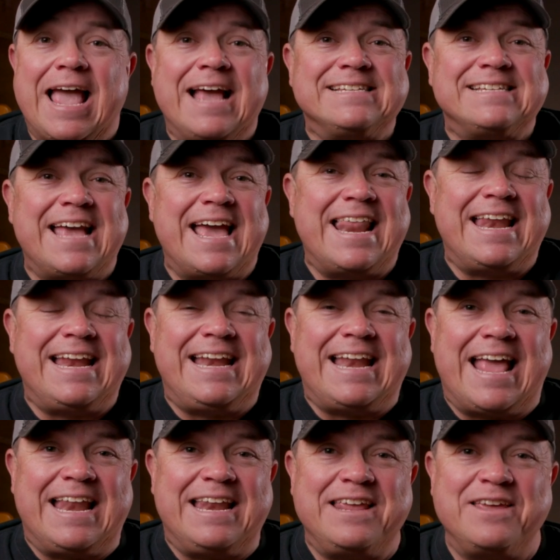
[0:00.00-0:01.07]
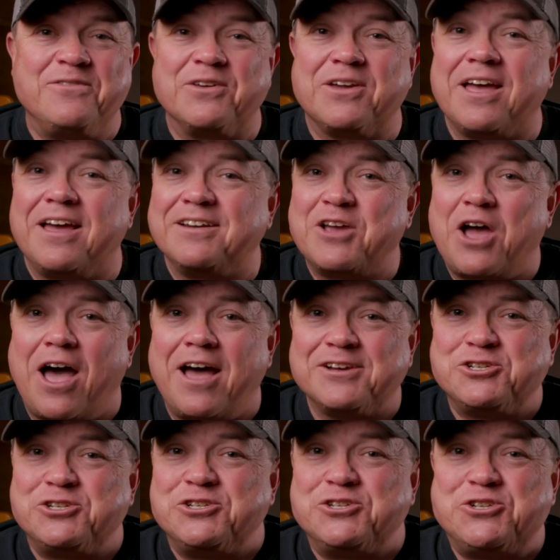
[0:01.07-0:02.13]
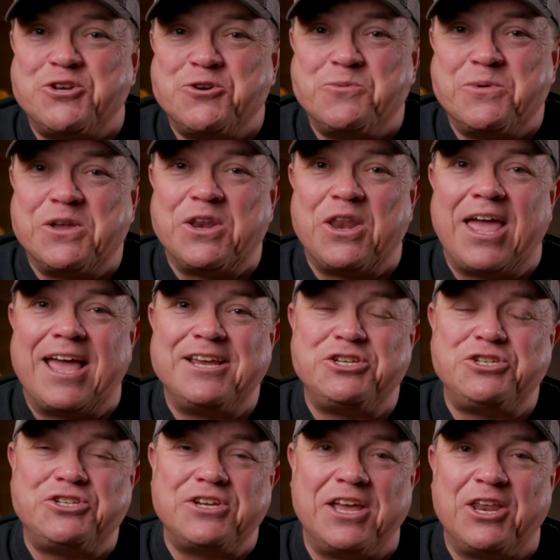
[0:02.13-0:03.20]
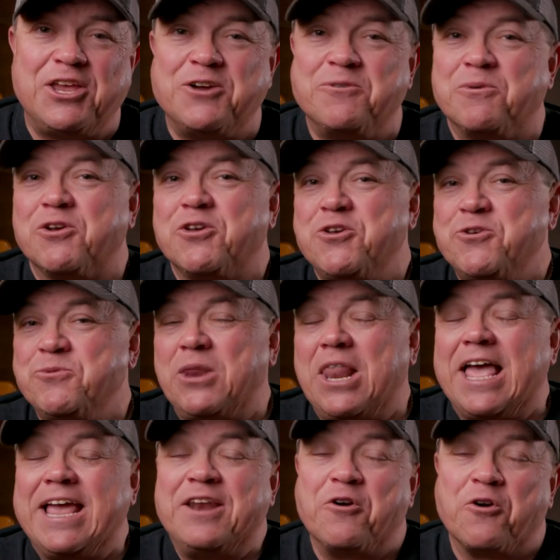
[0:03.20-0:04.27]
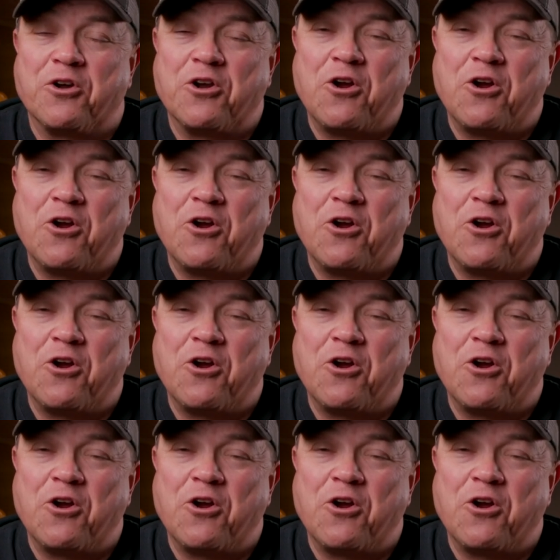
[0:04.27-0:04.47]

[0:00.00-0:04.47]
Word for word: as adding any of the concoctions to it like Jello or Kool-Aid or